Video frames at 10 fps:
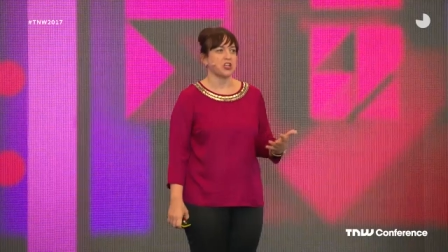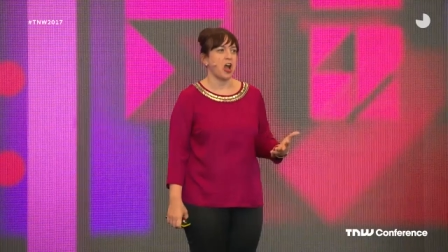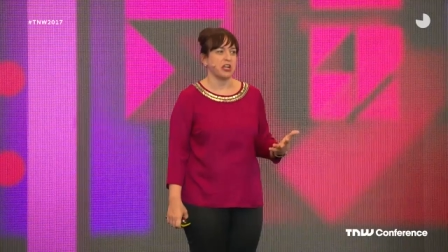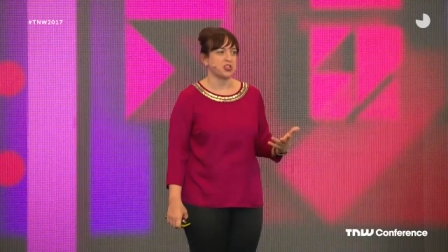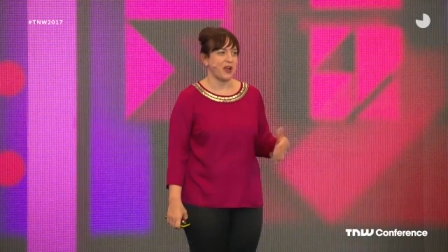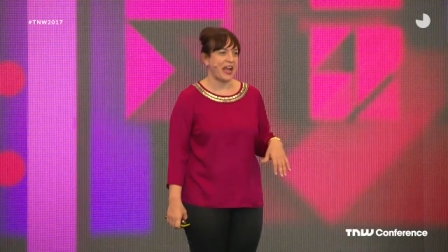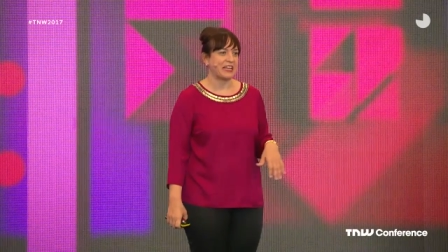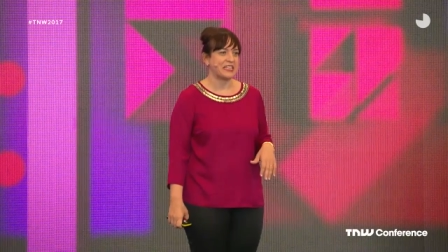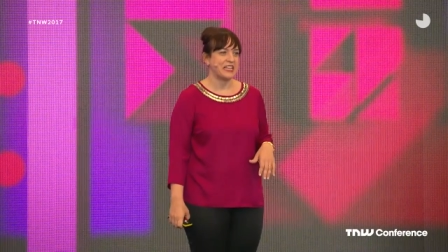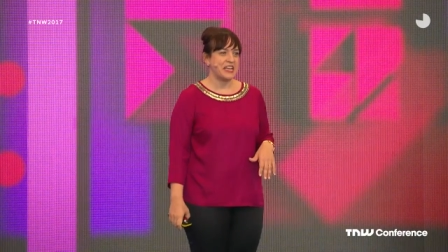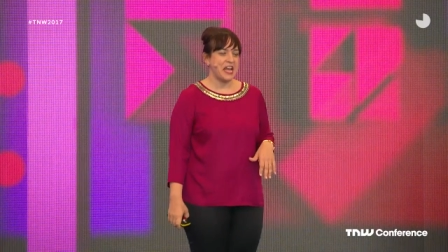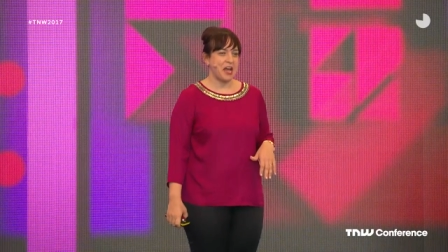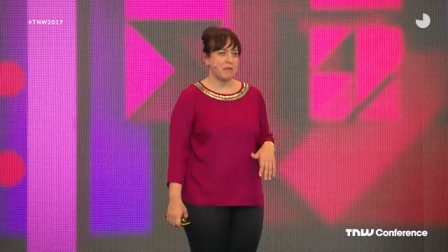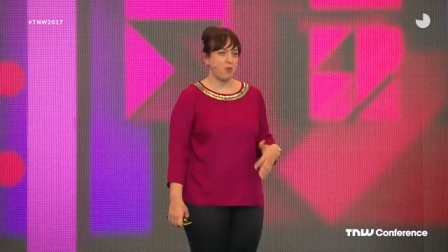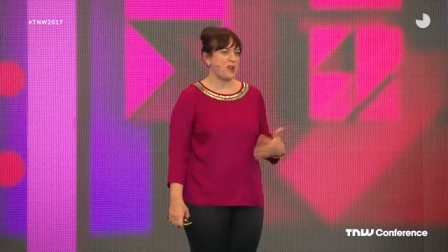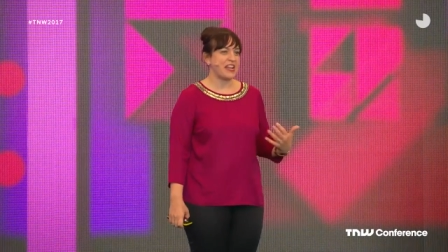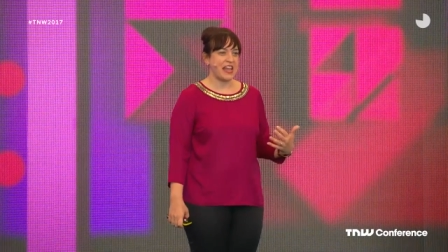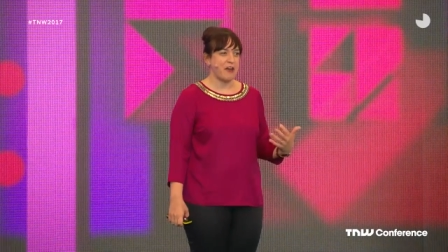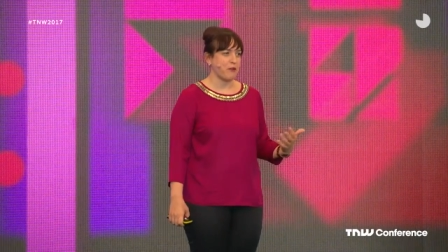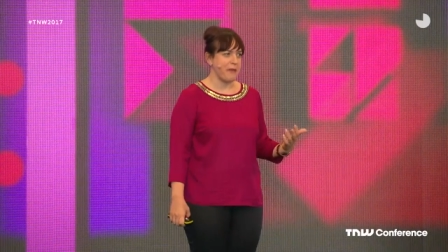a contract. We
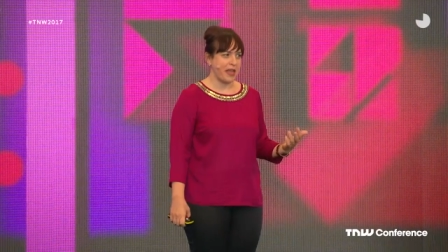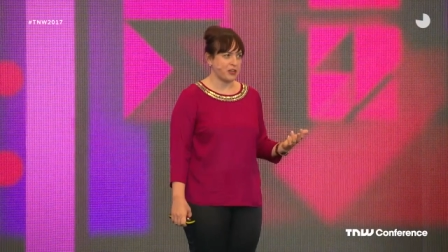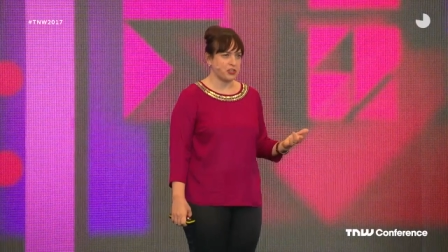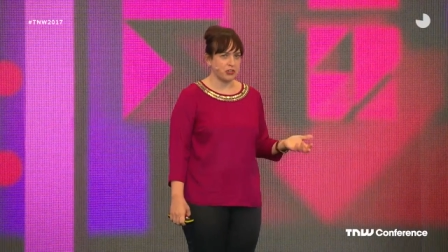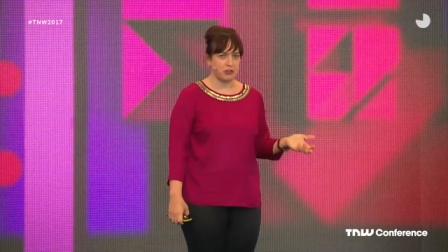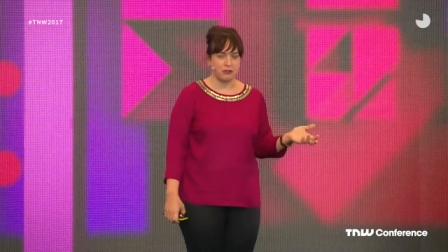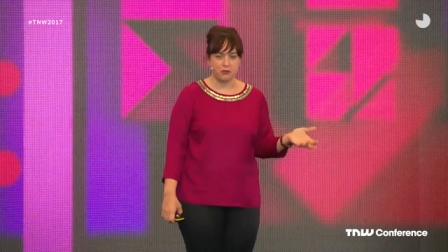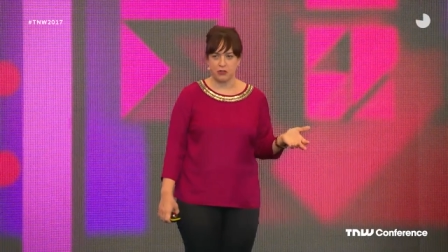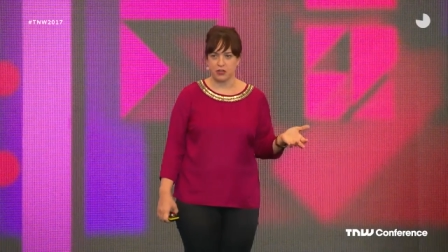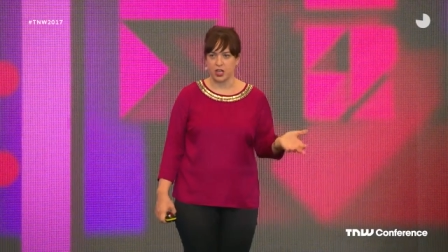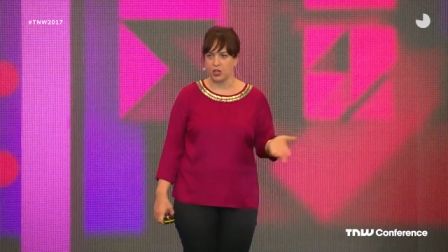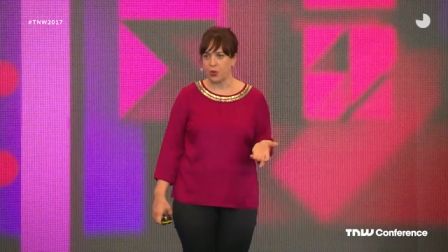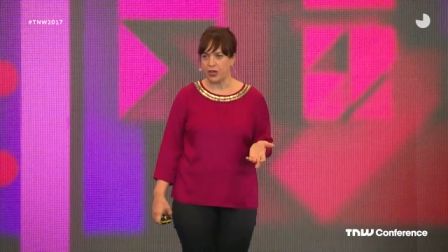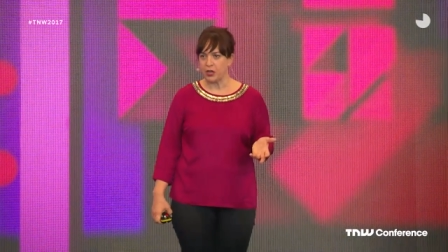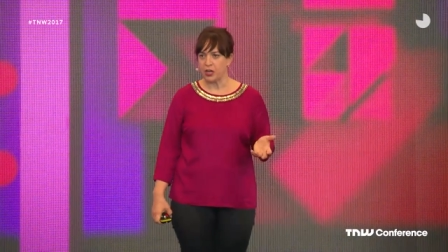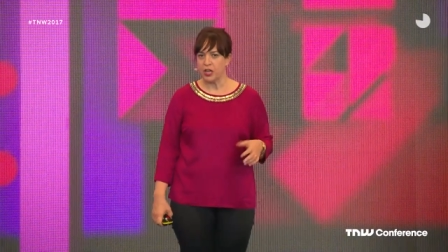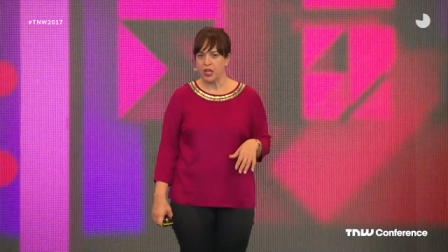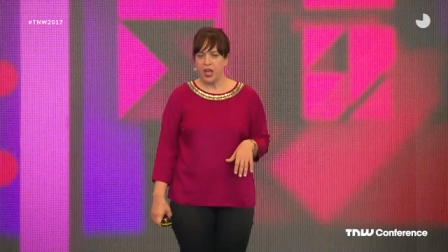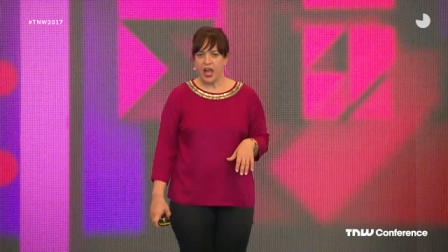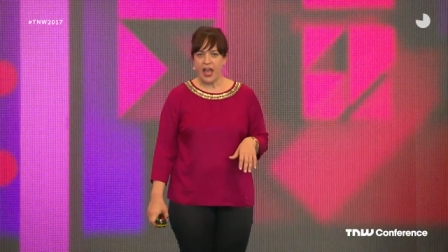didn't have a manager or a lawyer.
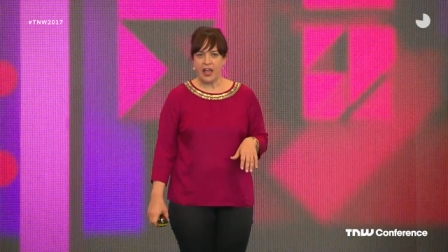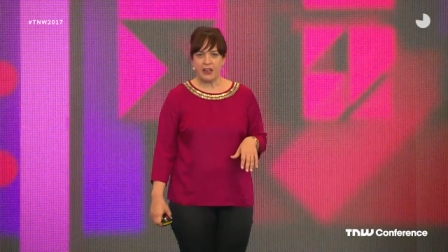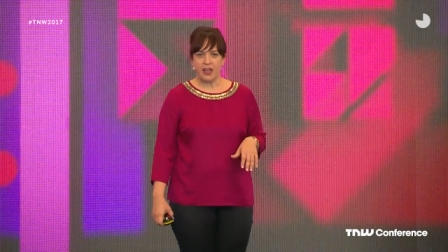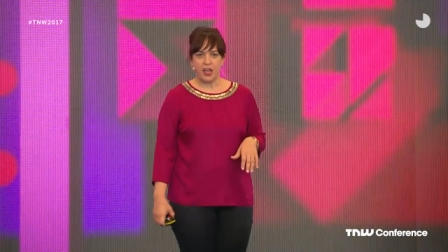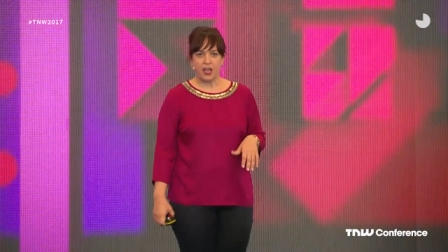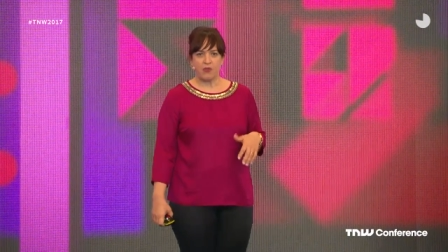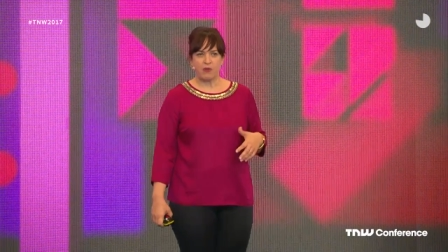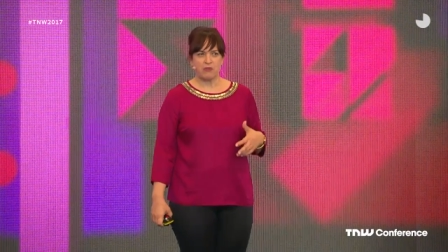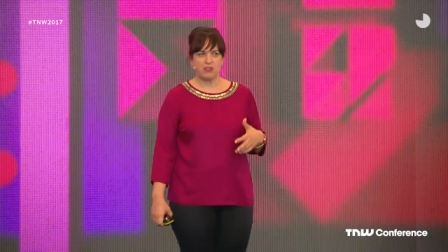And we